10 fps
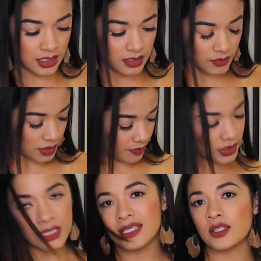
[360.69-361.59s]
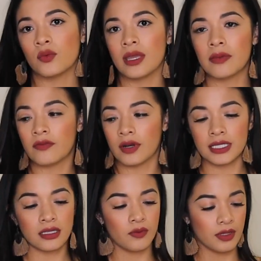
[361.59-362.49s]
see, I'm gonna put these away before I
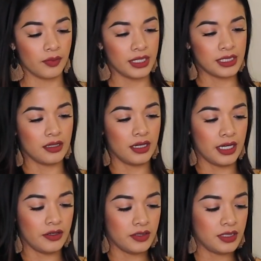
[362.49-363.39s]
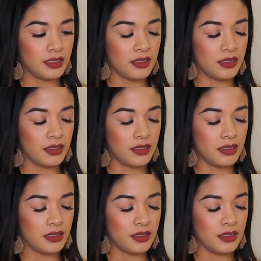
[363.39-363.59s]
start with the press-on nails.